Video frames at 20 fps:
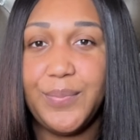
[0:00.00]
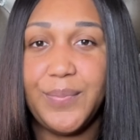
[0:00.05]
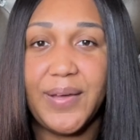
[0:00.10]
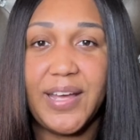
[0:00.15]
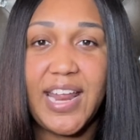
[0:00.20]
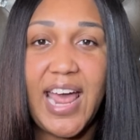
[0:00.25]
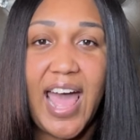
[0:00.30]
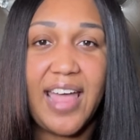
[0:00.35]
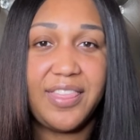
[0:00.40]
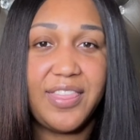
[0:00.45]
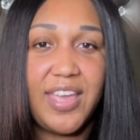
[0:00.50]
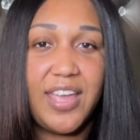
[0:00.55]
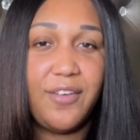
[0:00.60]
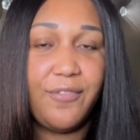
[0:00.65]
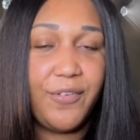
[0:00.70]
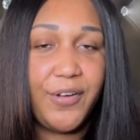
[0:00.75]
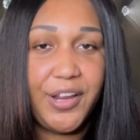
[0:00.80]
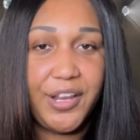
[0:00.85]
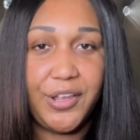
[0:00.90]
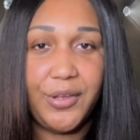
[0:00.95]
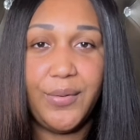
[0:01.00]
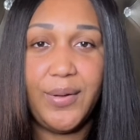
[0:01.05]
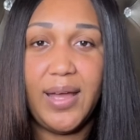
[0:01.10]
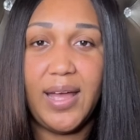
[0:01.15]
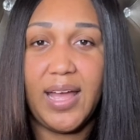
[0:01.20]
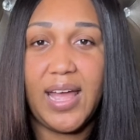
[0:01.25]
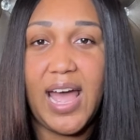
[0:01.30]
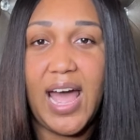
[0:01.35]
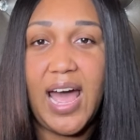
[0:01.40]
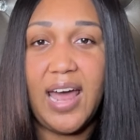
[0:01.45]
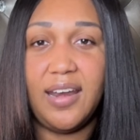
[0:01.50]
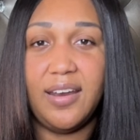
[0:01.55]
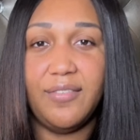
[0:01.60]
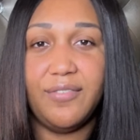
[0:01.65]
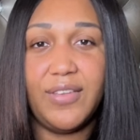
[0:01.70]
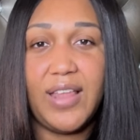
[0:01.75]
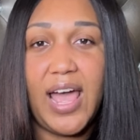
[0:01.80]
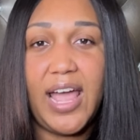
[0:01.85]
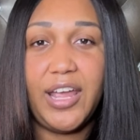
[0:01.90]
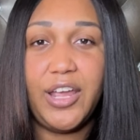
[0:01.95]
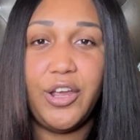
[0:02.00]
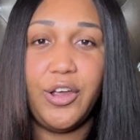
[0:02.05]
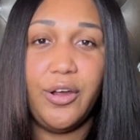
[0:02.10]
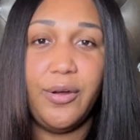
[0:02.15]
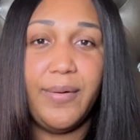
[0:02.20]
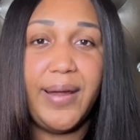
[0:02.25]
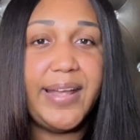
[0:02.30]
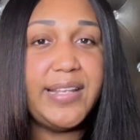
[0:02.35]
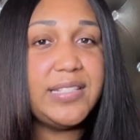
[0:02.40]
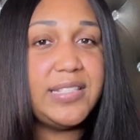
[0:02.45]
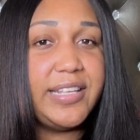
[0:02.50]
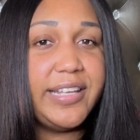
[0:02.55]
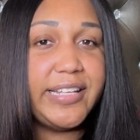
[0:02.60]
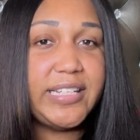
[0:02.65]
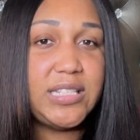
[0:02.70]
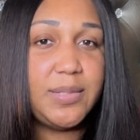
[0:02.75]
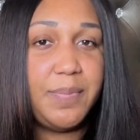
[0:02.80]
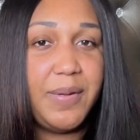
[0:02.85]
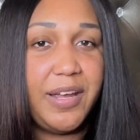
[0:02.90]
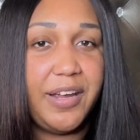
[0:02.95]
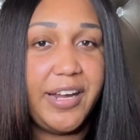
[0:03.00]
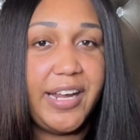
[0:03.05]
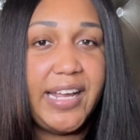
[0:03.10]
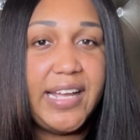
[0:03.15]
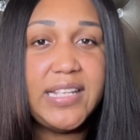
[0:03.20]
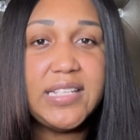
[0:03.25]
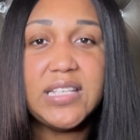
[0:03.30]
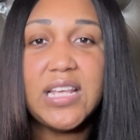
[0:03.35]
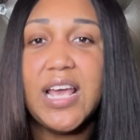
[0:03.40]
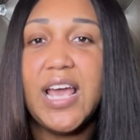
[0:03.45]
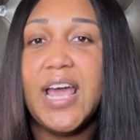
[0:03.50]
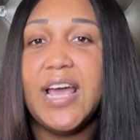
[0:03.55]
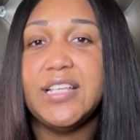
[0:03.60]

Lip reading: but I think for you, it kind of like curates the experience.